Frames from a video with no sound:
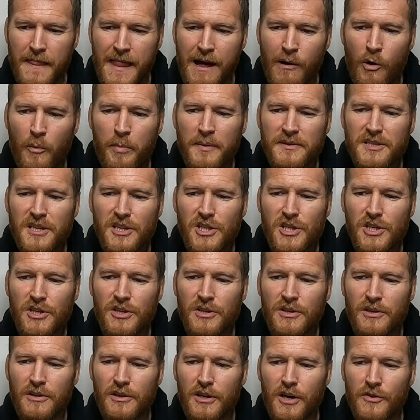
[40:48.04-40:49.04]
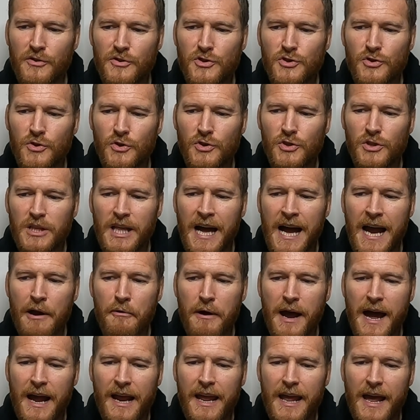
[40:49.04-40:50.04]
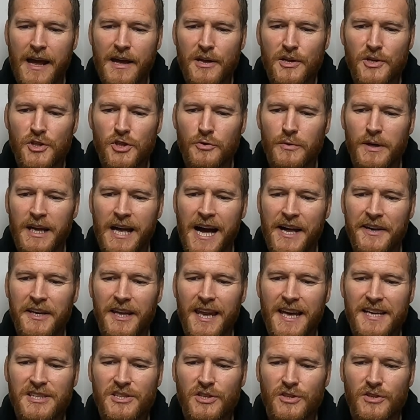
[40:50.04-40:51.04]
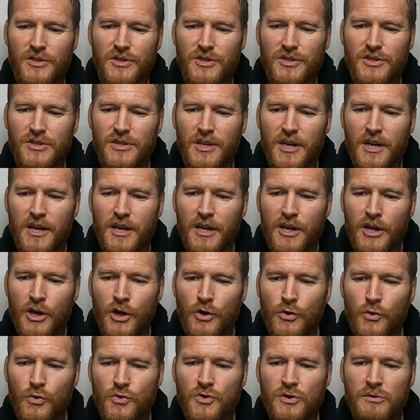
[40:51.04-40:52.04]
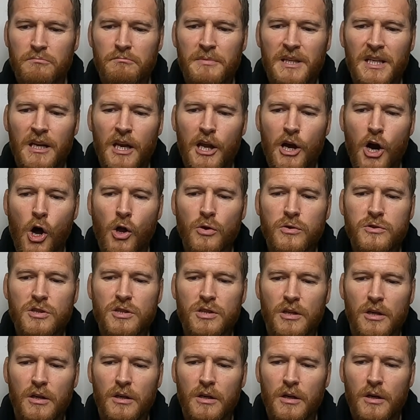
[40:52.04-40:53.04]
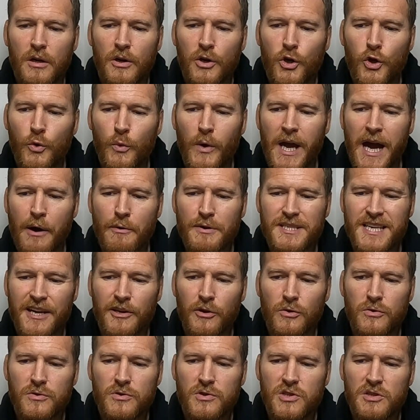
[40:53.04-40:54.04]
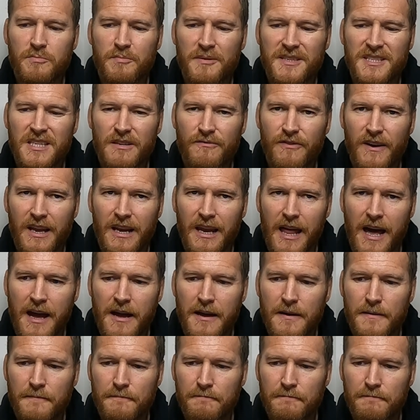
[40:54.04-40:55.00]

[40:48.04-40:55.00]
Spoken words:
Our position on the social hierarchy during adolescence doesn't merely alter who we are as adults specifically.